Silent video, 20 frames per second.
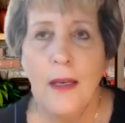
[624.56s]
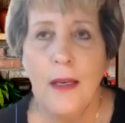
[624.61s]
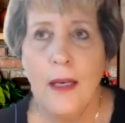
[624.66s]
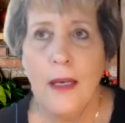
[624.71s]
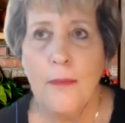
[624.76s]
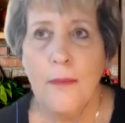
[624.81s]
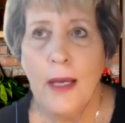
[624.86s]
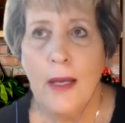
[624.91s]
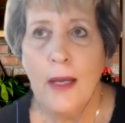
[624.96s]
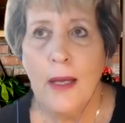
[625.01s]

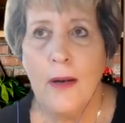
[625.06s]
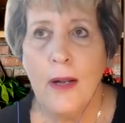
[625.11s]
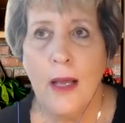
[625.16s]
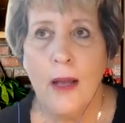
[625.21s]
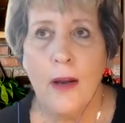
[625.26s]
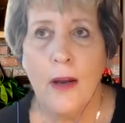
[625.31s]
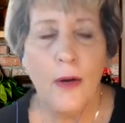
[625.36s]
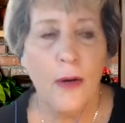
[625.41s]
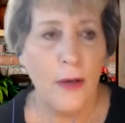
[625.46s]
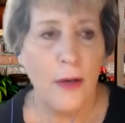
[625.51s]
about
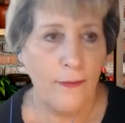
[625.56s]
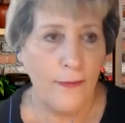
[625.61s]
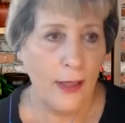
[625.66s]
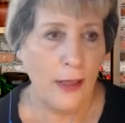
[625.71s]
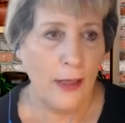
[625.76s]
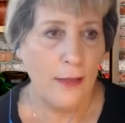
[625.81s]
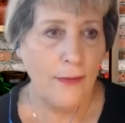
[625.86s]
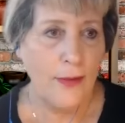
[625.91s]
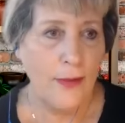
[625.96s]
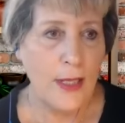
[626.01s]
a herd of
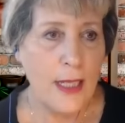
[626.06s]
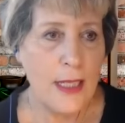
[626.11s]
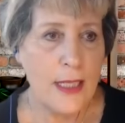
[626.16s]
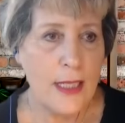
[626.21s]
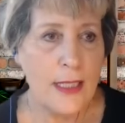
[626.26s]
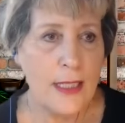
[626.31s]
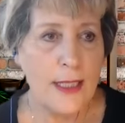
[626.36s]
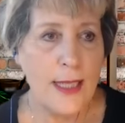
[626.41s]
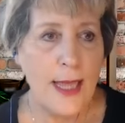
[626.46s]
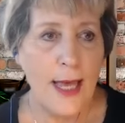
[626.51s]

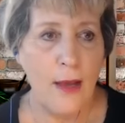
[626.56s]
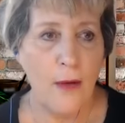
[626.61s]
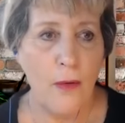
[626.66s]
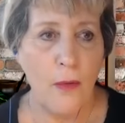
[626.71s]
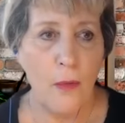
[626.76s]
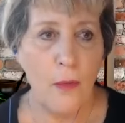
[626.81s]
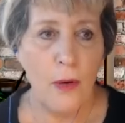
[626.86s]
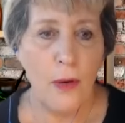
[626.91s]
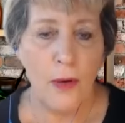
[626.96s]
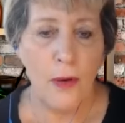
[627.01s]
elephants that
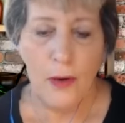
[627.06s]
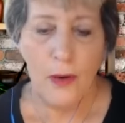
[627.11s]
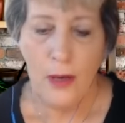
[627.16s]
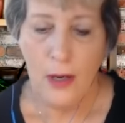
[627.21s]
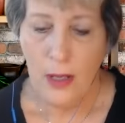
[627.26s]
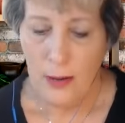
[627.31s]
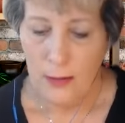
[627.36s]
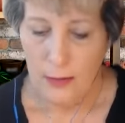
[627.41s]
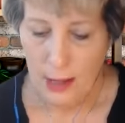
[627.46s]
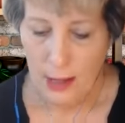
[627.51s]
were,
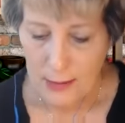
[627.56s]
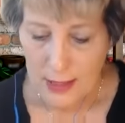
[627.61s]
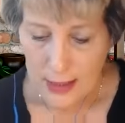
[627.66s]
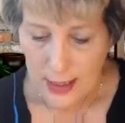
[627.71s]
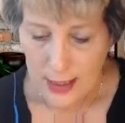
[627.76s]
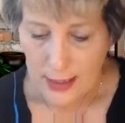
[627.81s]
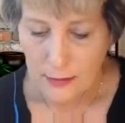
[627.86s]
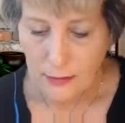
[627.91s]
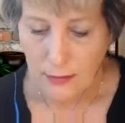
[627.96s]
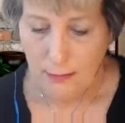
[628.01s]
I mean,
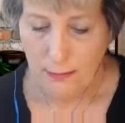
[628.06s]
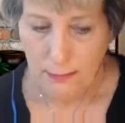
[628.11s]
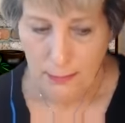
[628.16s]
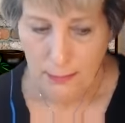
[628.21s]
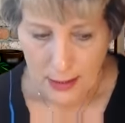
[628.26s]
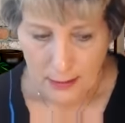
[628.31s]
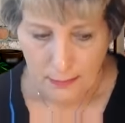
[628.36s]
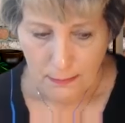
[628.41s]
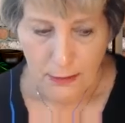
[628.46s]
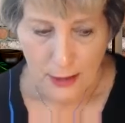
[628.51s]
these were
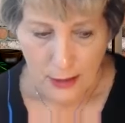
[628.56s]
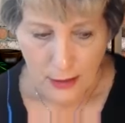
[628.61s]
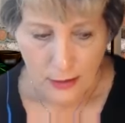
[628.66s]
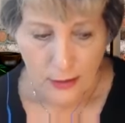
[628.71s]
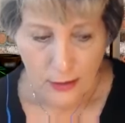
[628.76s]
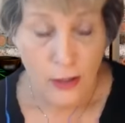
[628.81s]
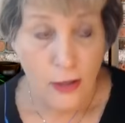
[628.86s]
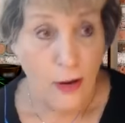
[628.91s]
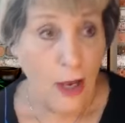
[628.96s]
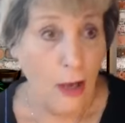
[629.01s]
big,
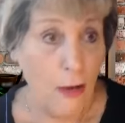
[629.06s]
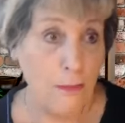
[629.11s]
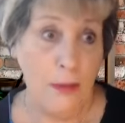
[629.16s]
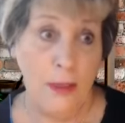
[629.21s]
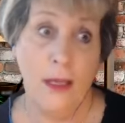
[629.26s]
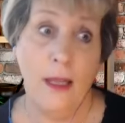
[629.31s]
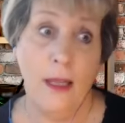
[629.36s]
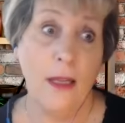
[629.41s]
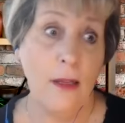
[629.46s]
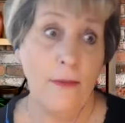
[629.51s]
you know how
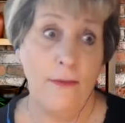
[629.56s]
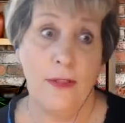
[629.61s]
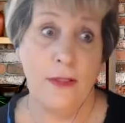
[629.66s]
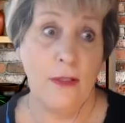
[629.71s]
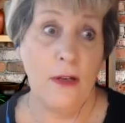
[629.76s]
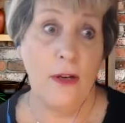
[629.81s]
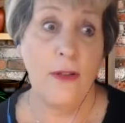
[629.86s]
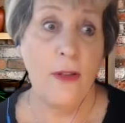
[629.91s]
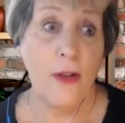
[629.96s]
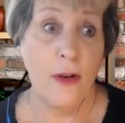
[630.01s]
big elephants
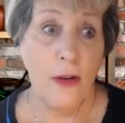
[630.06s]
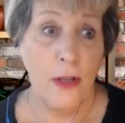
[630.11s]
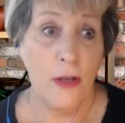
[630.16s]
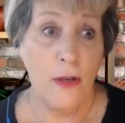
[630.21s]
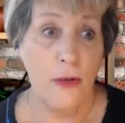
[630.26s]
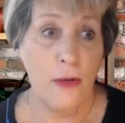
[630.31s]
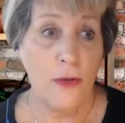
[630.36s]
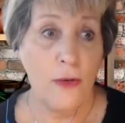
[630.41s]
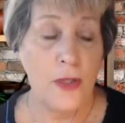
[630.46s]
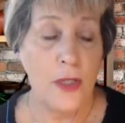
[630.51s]
are, they're
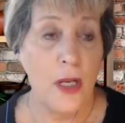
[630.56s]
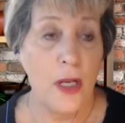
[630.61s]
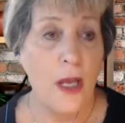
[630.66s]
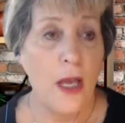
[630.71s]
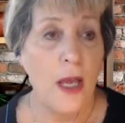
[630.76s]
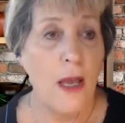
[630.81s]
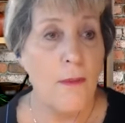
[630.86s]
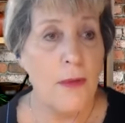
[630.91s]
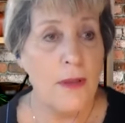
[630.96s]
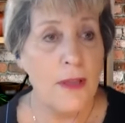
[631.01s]
huge,
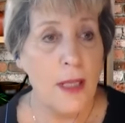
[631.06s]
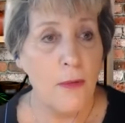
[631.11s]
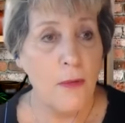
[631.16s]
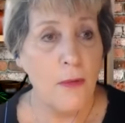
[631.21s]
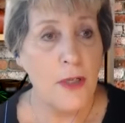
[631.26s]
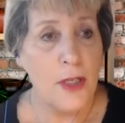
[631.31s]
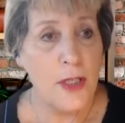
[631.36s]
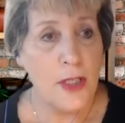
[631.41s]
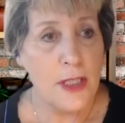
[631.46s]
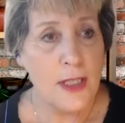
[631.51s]
but they
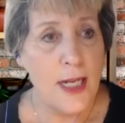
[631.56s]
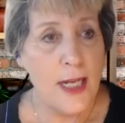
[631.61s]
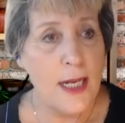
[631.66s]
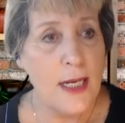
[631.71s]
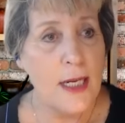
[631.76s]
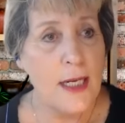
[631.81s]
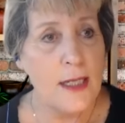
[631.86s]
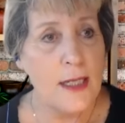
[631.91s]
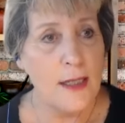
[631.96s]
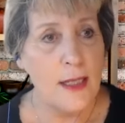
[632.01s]
were just
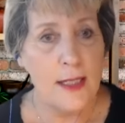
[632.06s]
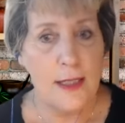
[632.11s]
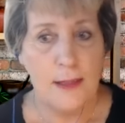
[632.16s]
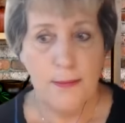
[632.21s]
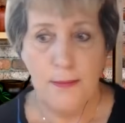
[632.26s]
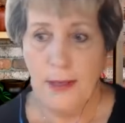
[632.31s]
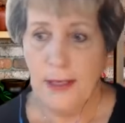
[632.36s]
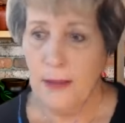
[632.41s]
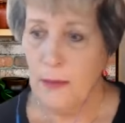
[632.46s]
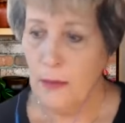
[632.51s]
standing in this
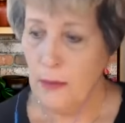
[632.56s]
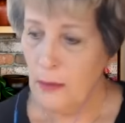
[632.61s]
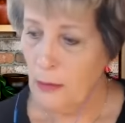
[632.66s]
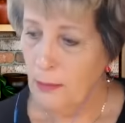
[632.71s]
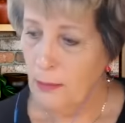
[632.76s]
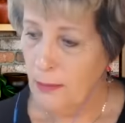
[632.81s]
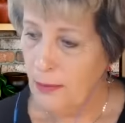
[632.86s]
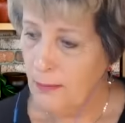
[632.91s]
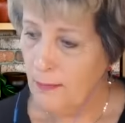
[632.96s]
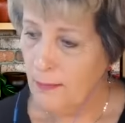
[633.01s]
big
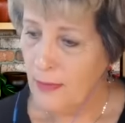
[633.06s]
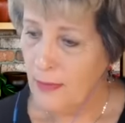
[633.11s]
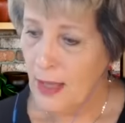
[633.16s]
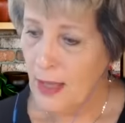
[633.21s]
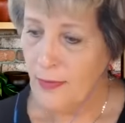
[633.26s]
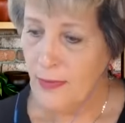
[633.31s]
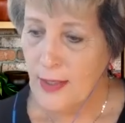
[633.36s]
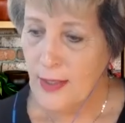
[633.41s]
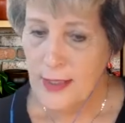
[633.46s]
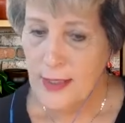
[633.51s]
group
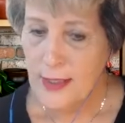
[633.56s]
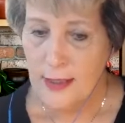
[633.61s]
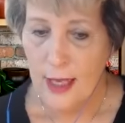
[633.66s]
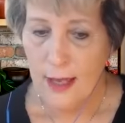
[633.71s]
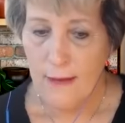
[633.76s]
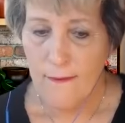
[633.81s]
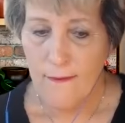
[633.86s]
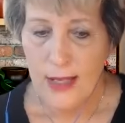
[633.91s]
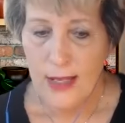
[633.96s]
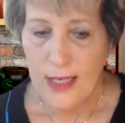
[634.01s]
at this
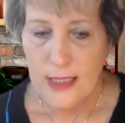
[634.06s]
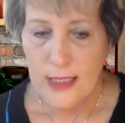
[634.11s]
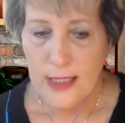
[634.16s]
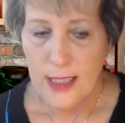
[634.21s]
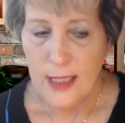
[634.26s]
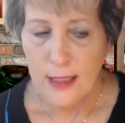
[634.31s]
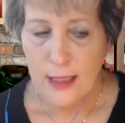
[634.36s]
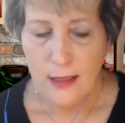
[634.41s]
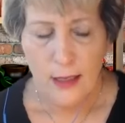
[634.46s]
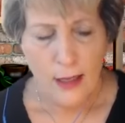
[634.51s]
event
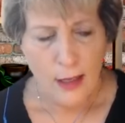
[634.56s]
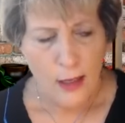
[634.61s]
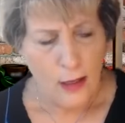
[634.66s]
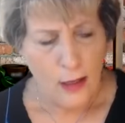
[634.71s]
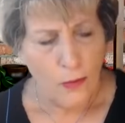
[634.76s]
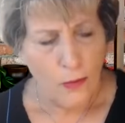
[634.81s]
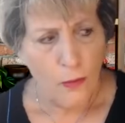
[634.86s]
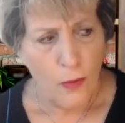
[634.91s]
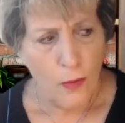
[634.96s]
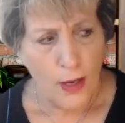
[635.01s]
and
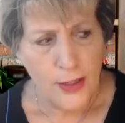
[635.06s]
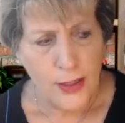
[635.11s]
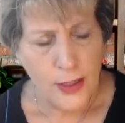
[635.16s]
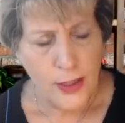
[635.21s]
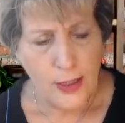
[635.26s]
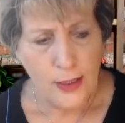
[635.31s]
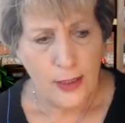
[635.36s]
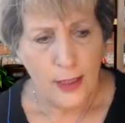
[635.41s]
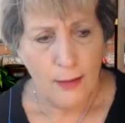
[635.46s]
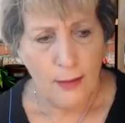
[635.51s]

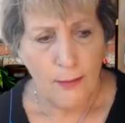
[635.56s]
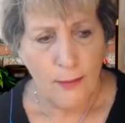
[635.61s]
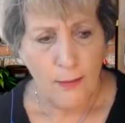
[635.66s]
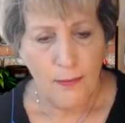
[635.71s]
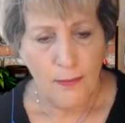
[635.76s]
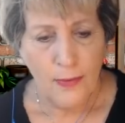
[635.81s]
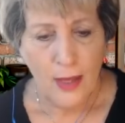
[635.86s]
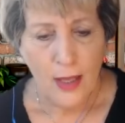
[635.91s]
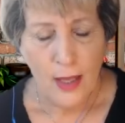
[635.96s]
watching them.